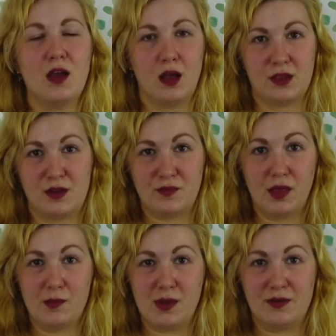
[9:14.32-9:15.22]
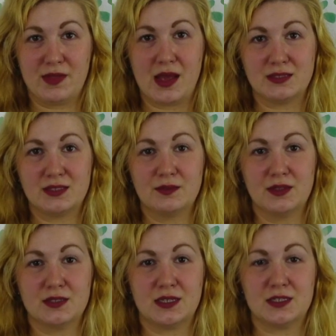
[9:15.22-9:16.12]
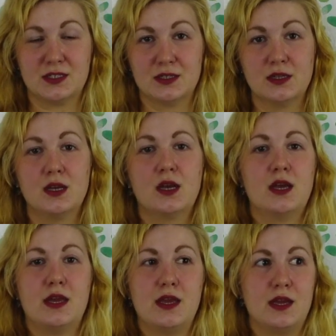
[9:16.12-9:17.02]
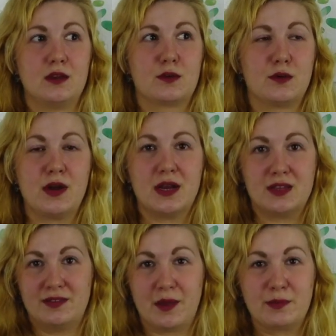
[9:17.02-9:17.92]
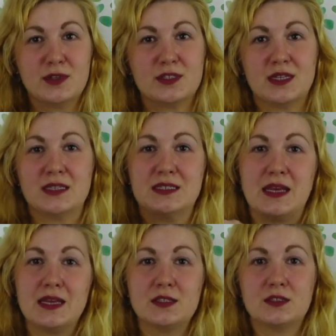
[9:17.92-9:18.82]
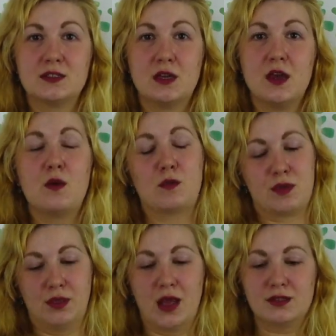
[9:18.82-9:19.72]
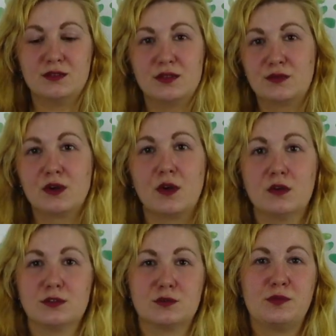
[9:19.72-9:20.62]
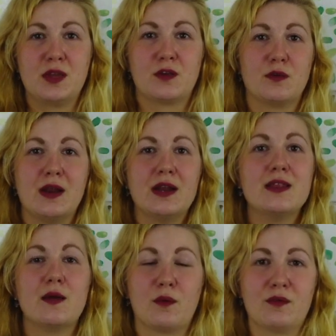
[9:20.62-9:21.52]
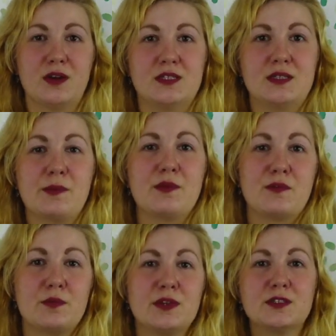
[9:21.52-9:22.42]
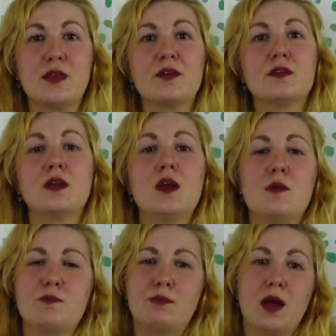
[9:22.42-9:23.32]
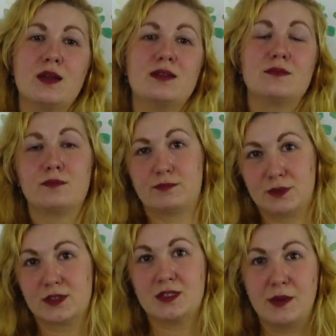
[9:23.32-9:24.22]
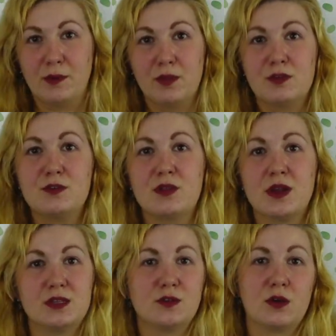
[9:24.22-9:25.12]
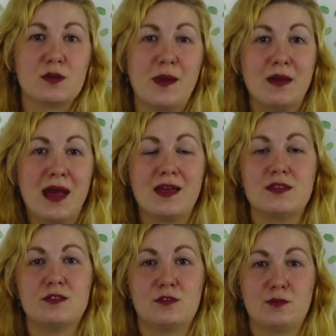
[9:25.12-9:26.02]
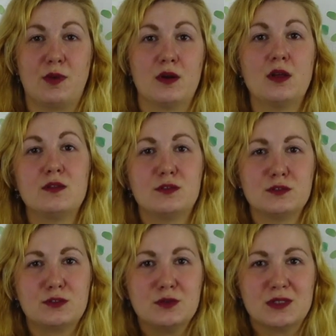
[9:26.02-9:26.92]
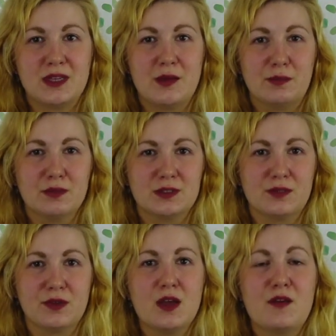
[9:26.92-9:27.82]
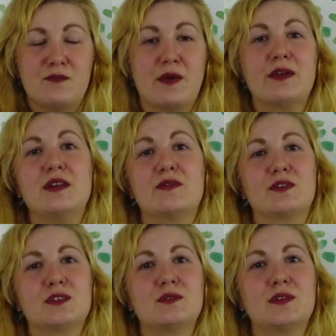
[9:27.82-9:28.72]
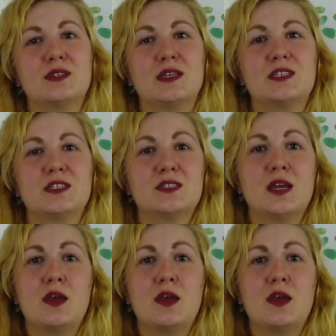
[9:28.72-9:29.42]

on the development of that civilization. It created separate city-states with lots of different cultures being created that were very separate from each other. But, for example, the 2 that I talked about, Athens and Sparta, those are 2 examples of very different civilizations,